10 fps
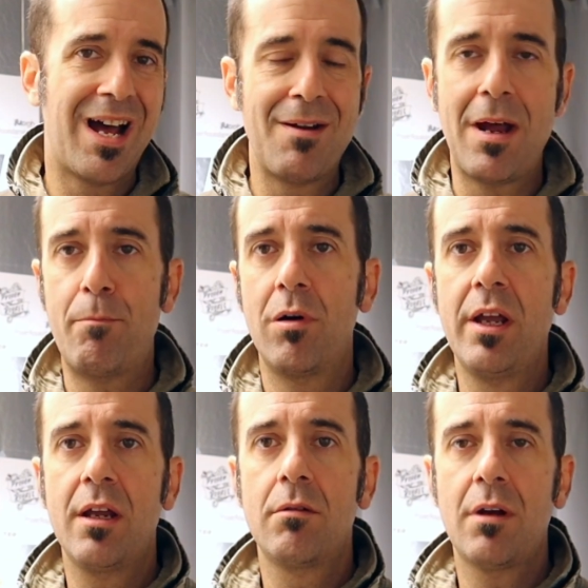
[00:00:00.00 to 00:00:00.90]

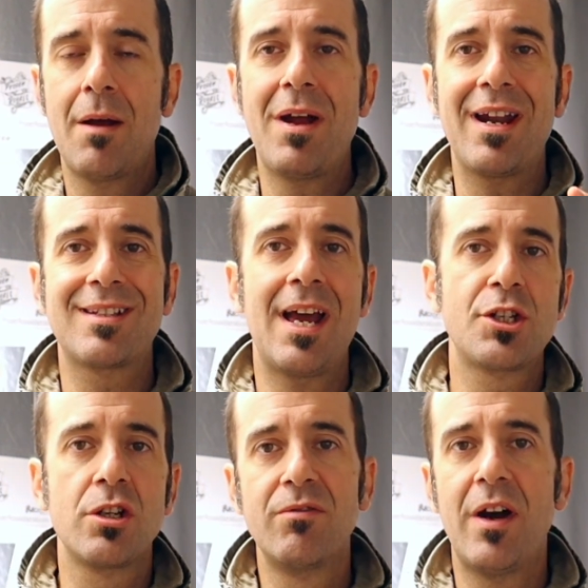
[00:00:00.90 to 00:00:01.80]

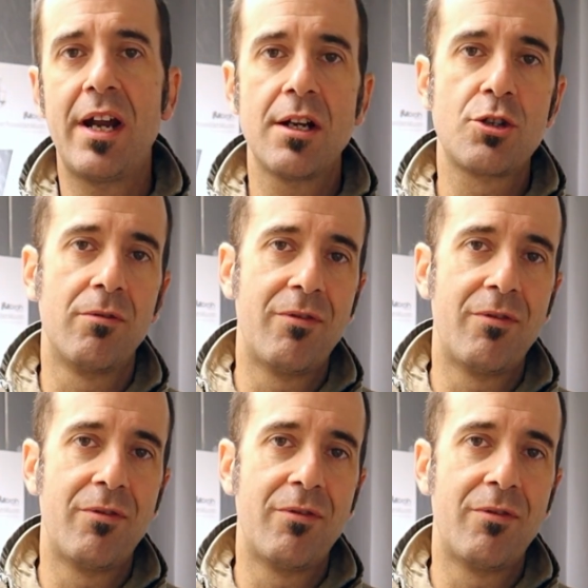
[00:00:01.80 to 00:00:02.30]
attaching financial